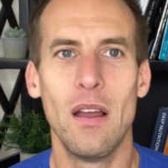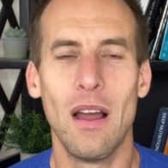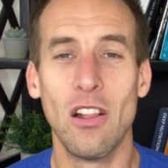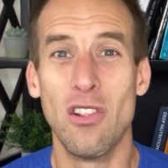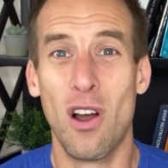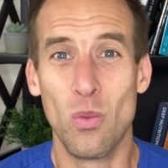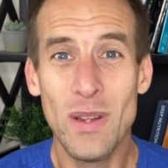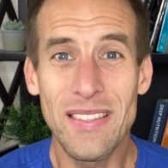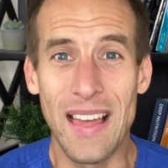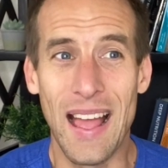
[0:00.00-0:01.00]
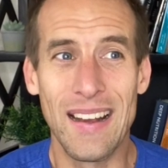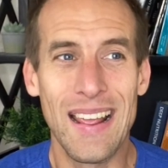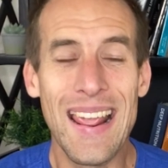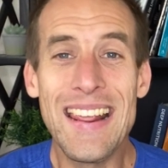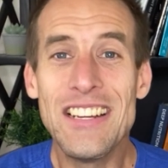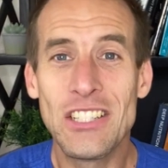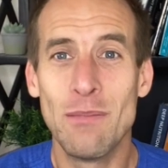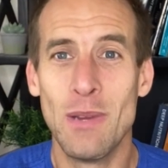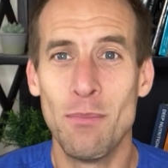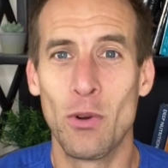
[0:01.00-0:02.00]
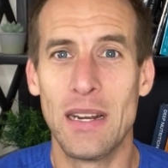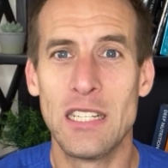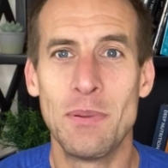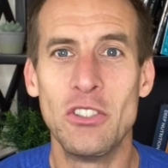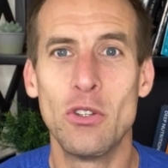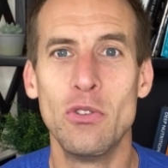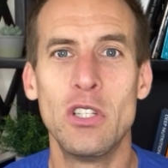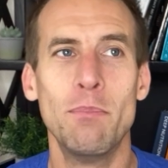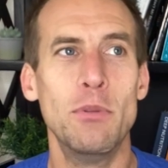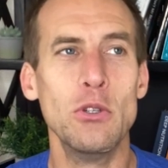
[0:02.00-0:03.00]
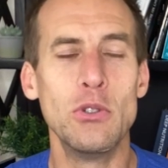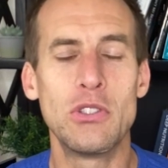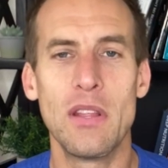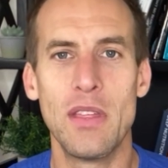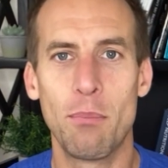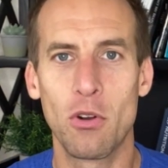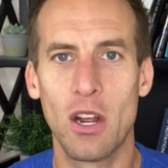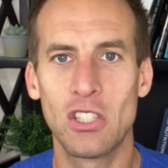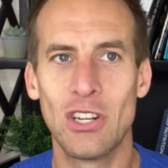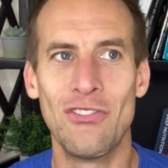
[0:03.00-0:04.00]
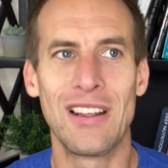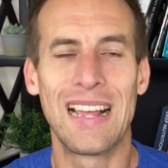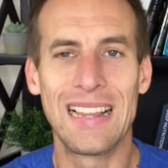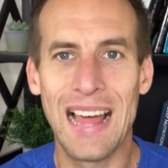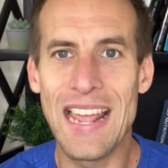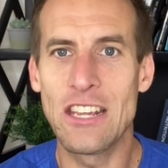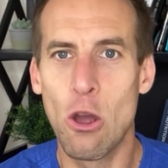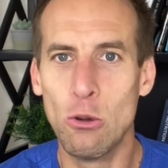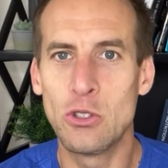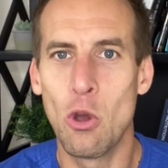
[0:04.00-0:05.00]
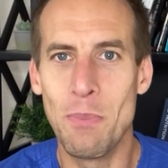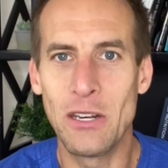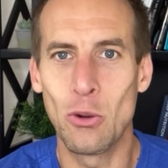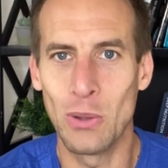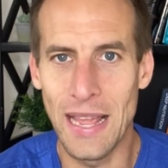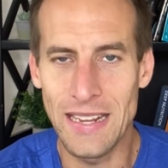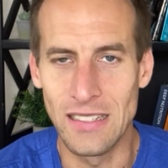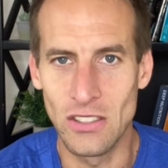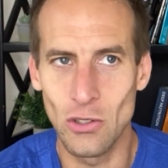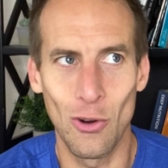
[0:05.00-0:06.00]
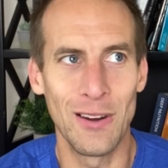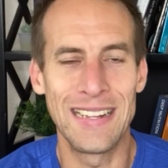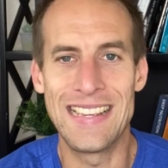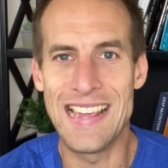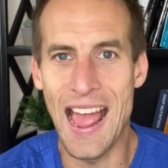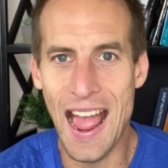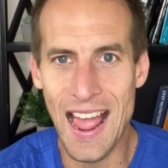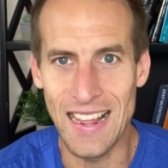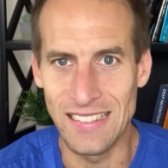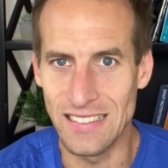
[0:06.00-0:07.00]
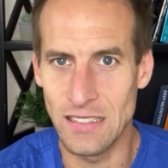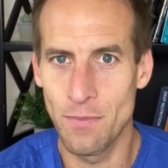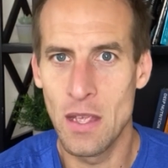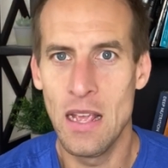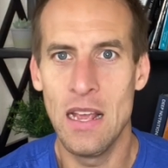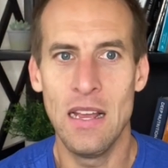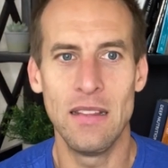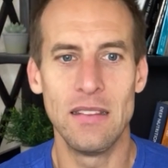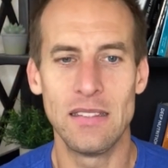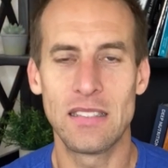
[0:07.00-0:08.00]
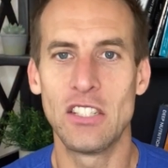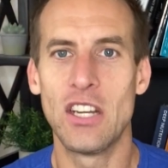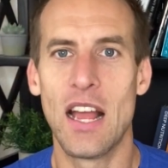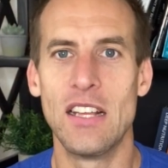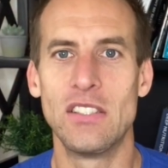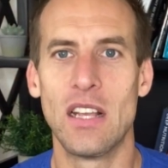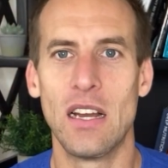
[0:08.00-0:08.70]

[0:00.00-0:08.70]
Along with that, eggshell membrane has been shown to boost the production of glycosaminoglycans, or GAGs, such as